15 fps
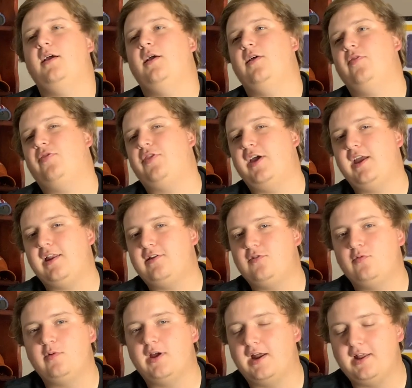They do
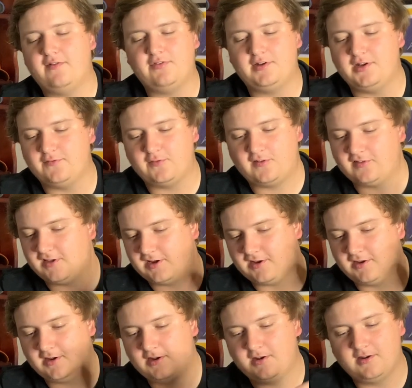not have the defense that
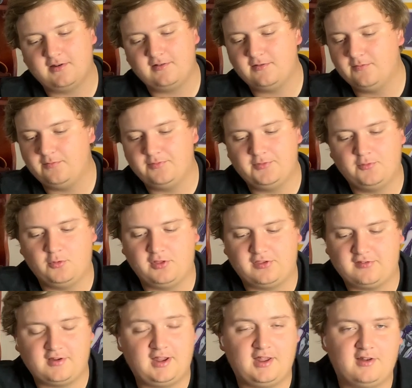can
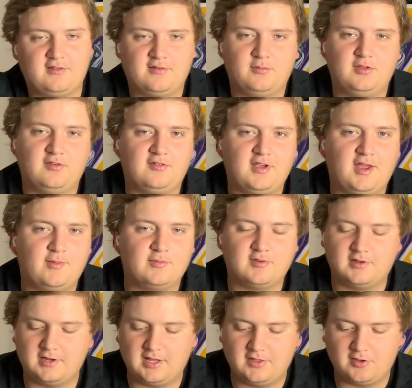withstand some of these games,
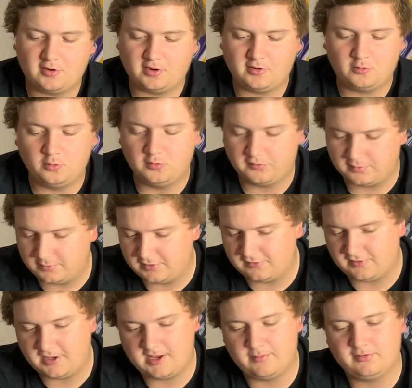and they're going to lose some of these
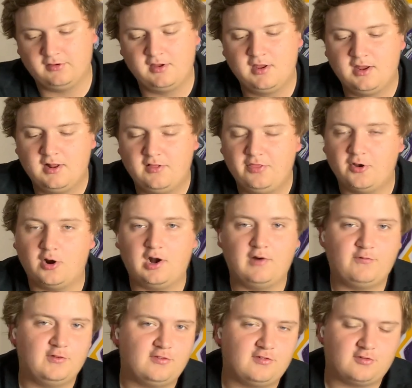games. Their
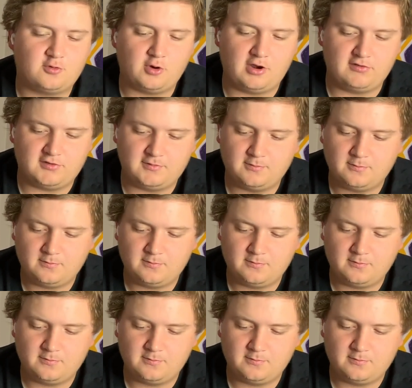offense is crazy.